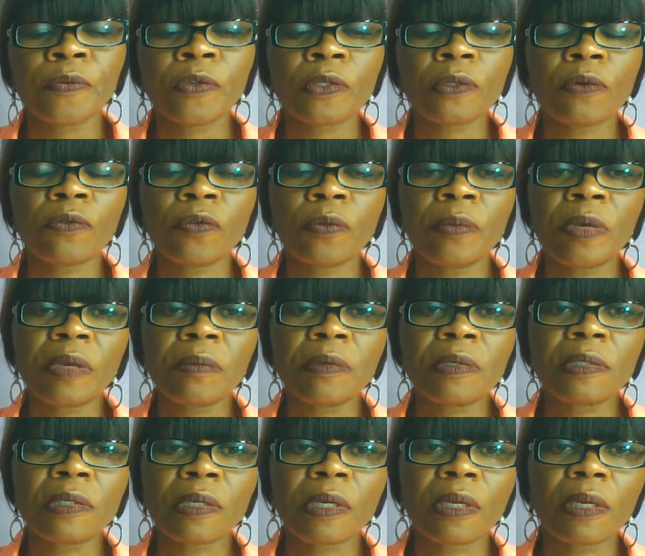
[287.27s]
So for
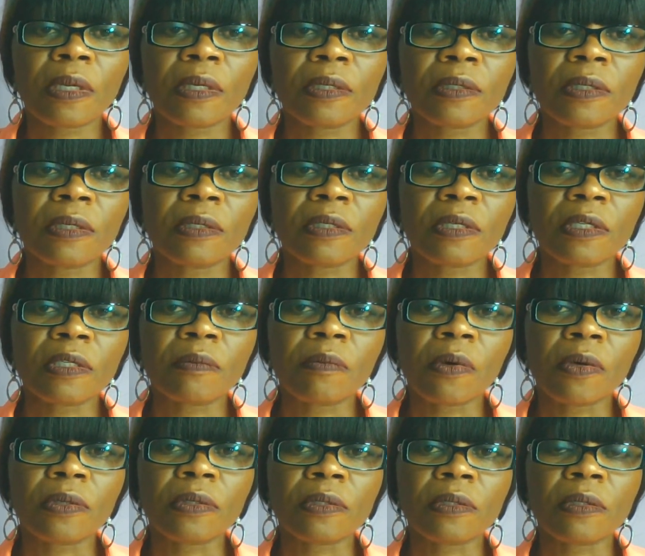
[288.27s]
babies that are less than 6
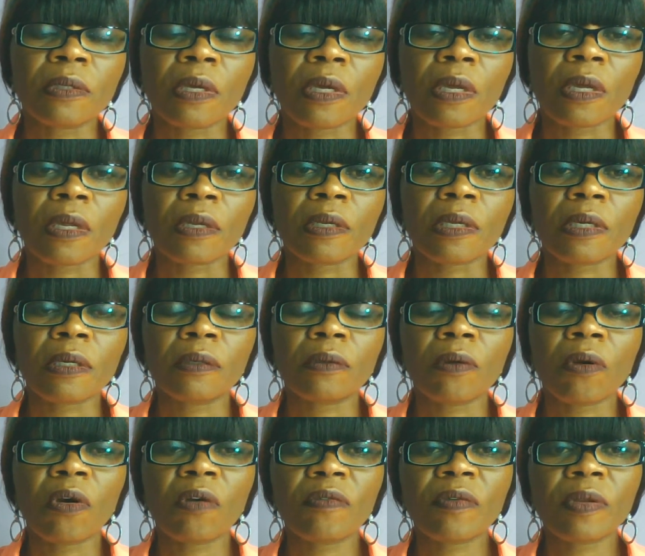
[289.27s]
months, they can
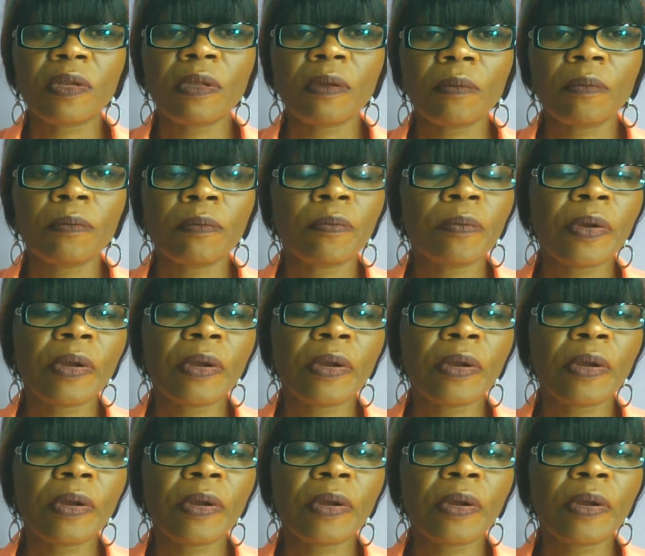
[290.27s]
cover them.